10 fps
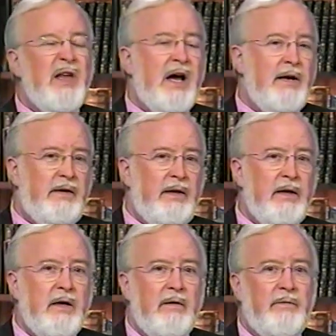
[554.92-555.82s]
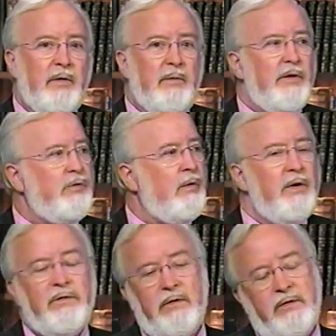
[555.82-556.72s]
idea of the
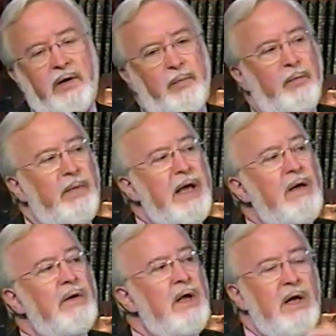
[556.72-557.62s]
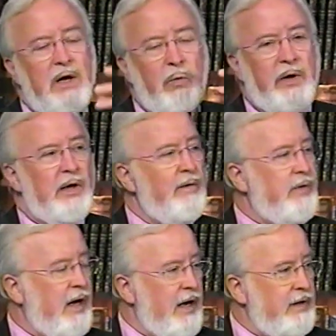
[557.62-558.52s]
restoration of the Temple Mount. We love
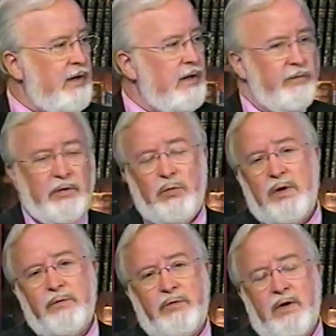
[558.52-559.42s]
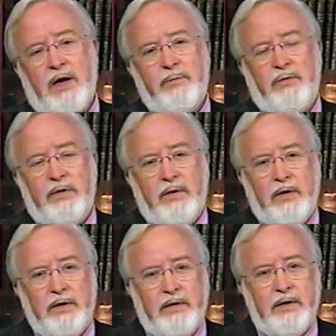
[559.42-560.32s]
the idea of the 12 tribes
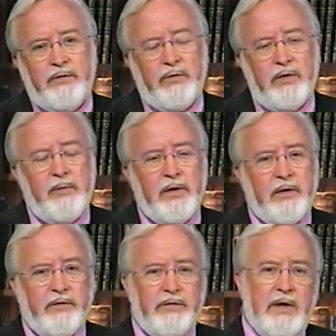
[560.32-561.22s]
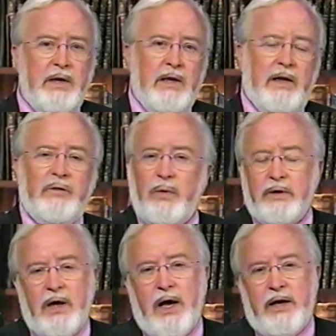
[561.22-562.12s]
returning to Israel because that's what
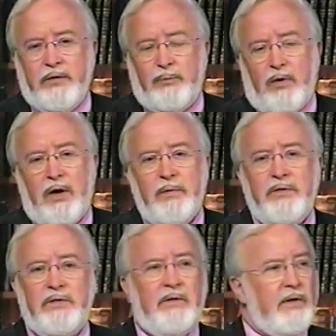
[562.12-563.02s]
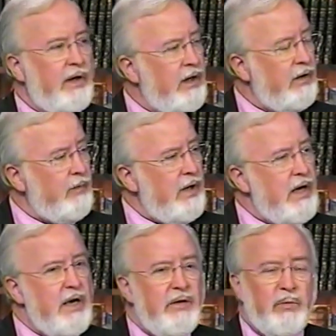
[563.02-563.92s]
God has promised in the kingdom
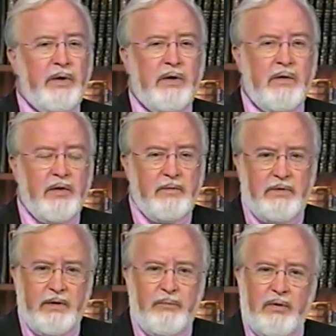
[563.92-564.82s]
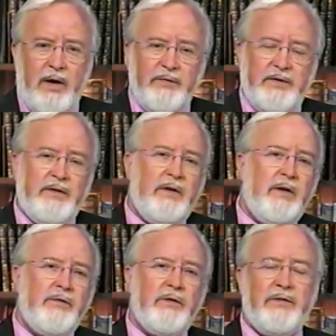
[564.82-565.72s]
age. We know that the prophecy
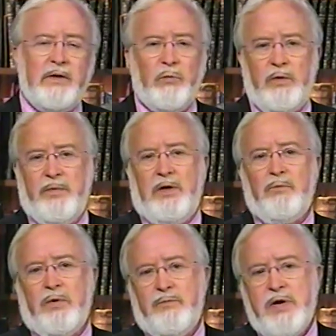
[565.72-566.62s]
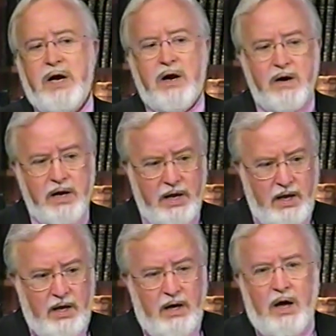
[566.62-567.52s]
tells us that we're being prepared
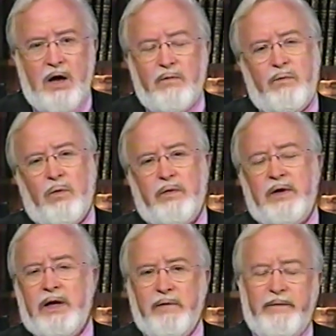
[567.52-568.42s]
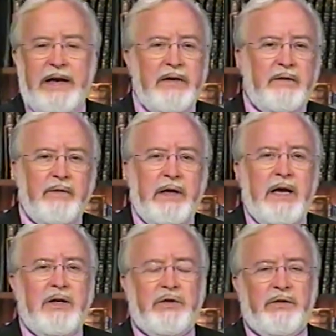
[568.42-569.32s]
uh, for the event of the
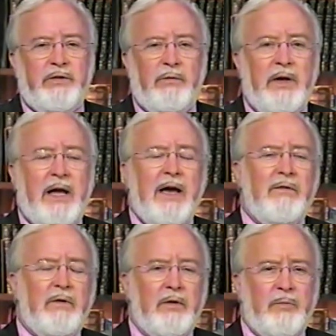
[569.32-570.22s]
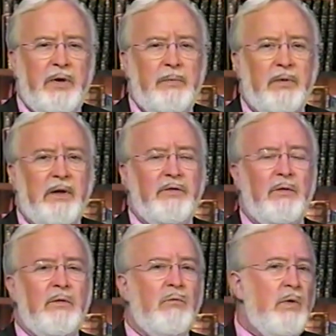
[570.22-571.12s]
ages, the regathering of the people. And
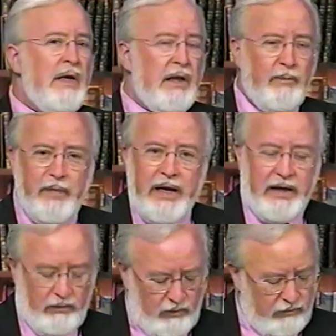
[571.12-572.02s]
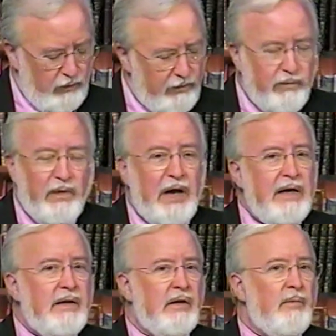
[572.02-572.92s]
so we lament when we
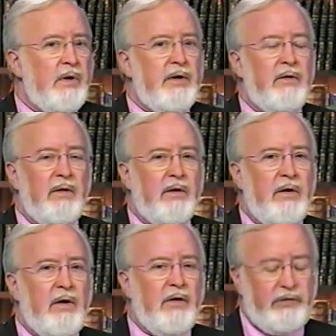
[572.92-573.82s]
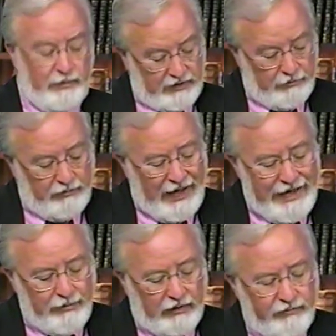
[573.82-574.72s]
find them under a curse, but the
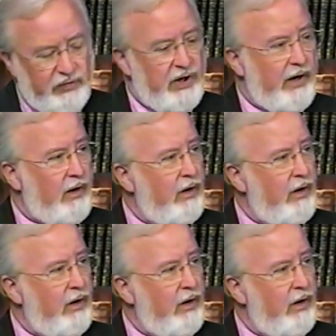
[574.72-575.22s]
Bible, J.R.,